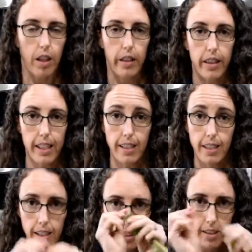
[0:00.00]

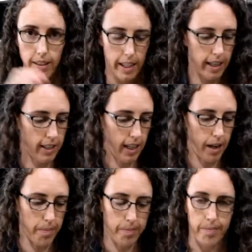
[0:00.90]
This takes
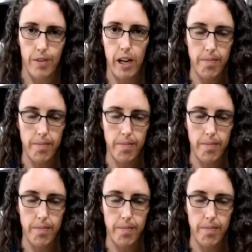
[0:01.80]
time, right?